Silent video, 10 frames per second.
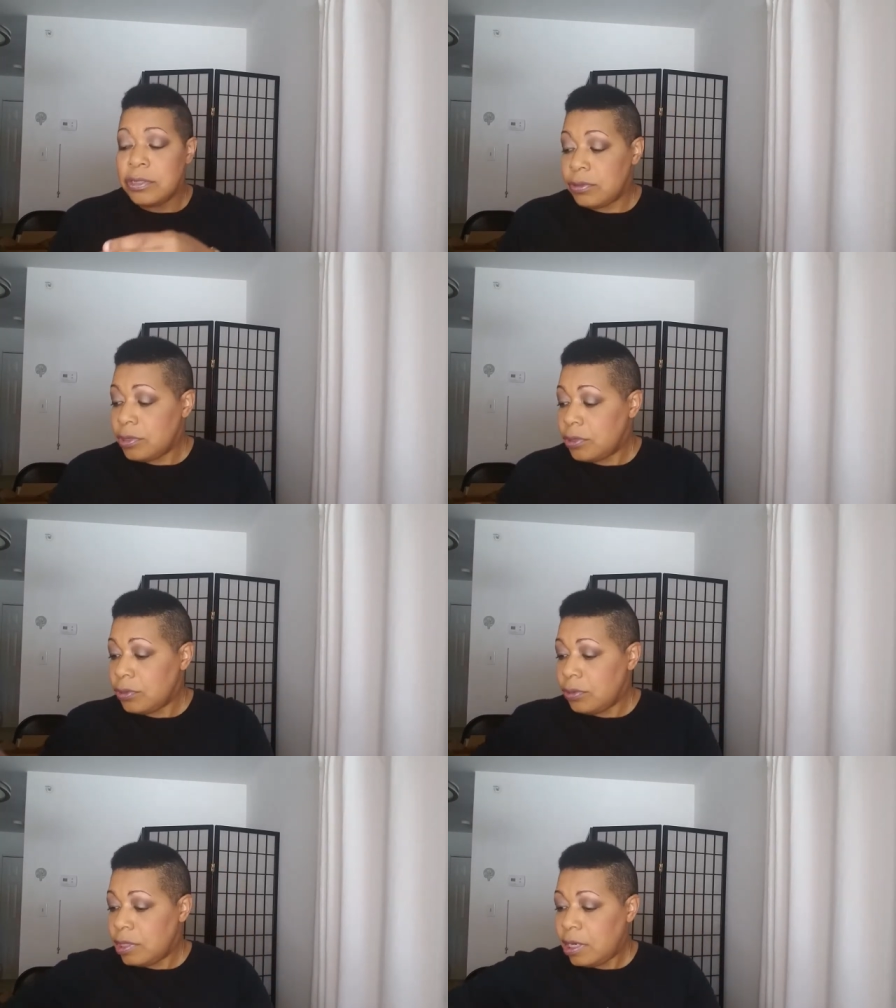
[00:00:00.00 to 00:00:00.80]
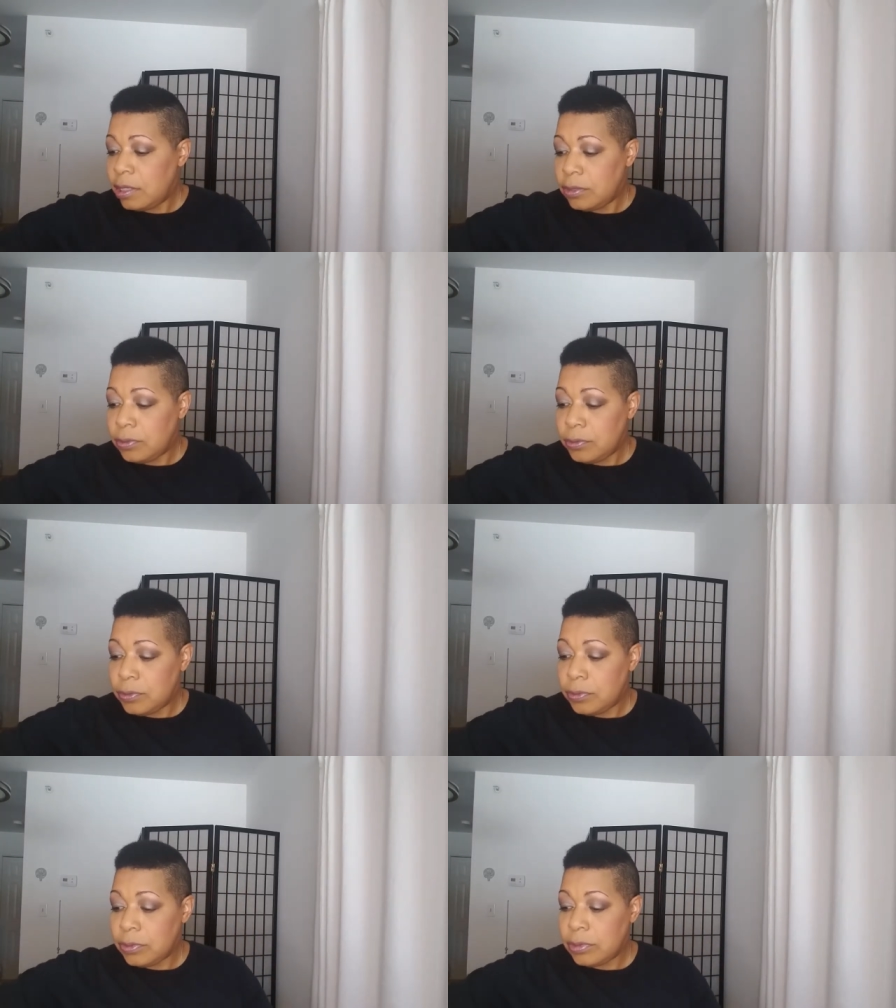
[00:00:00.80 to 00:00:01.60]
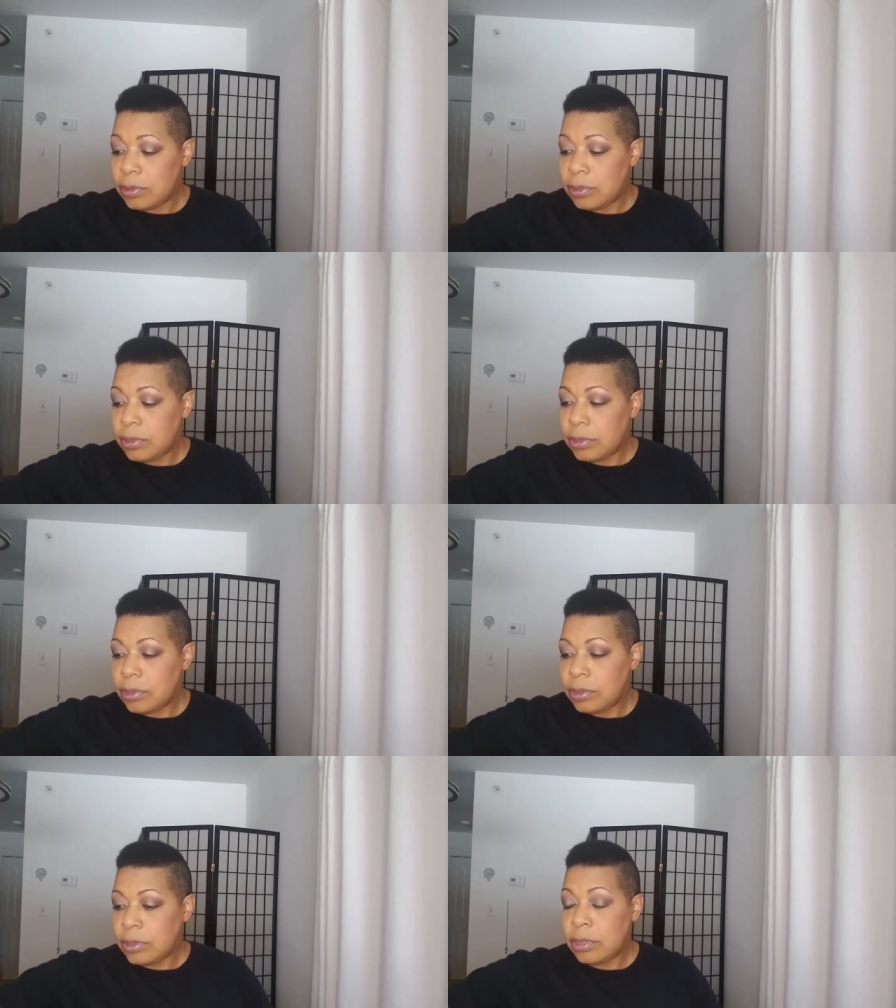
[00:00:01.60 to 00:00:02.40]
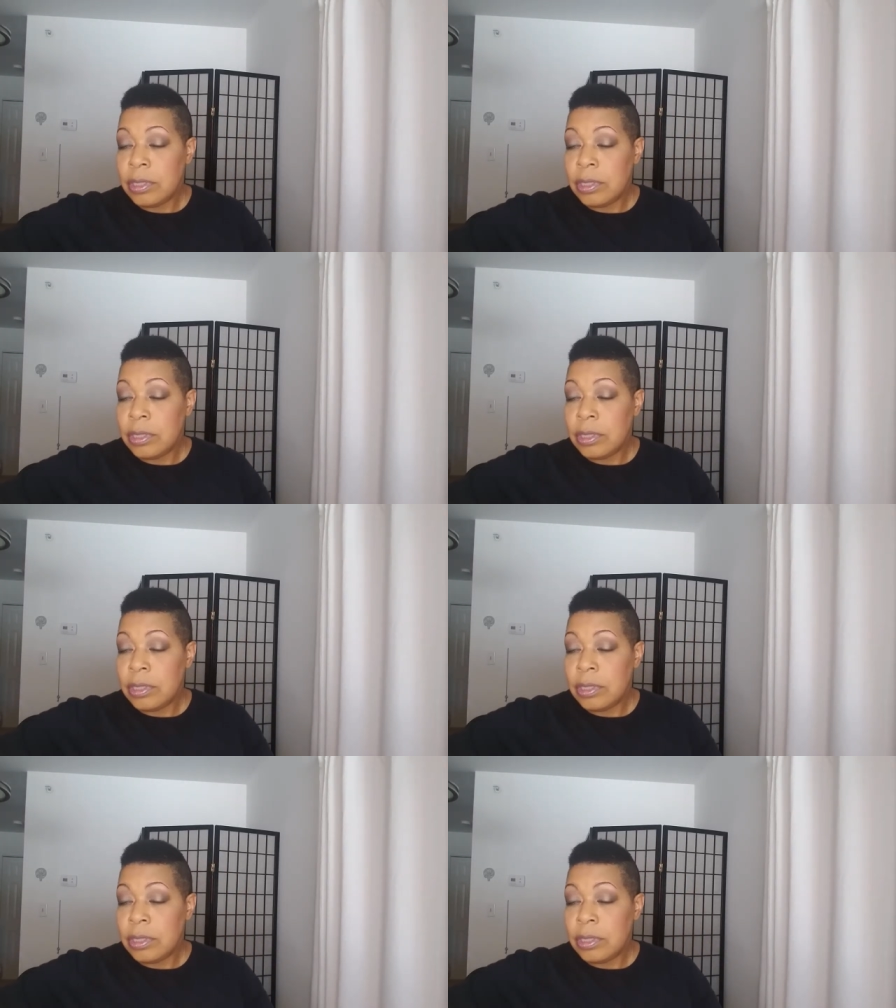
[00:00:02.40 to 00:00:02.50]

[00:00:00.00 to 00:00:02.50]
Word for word: are the two that I use